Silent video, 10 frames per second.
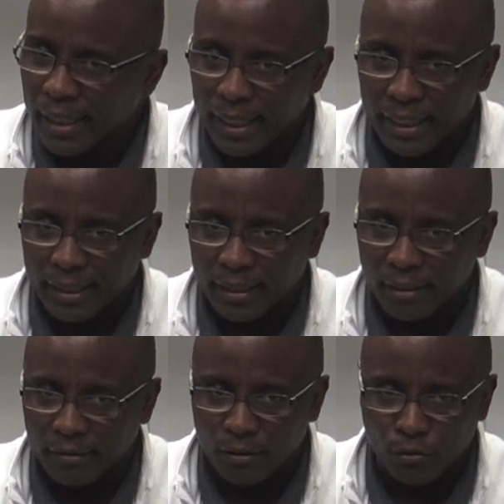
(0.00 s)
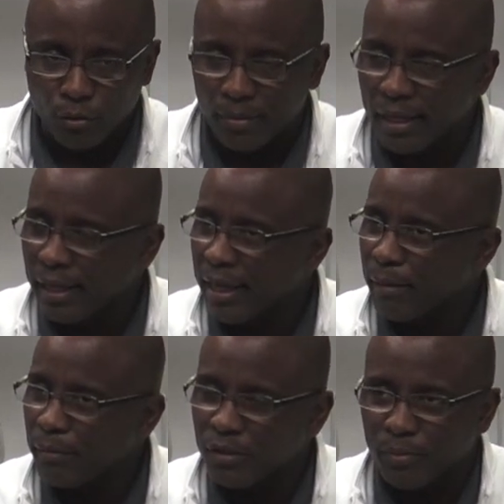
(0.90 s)
And the group that
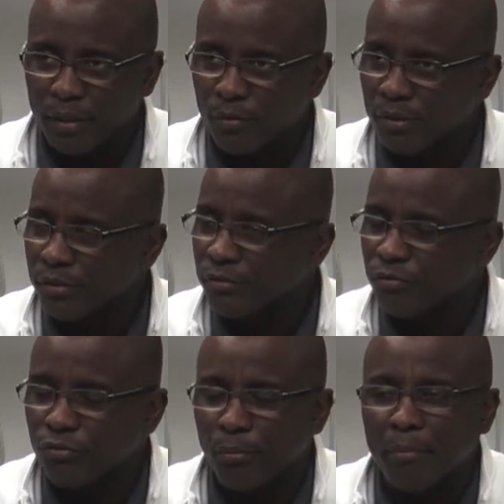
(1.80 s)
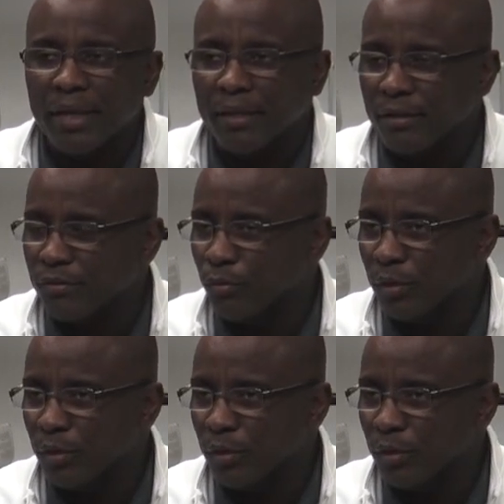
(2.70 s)
came to speak with us, tremendous.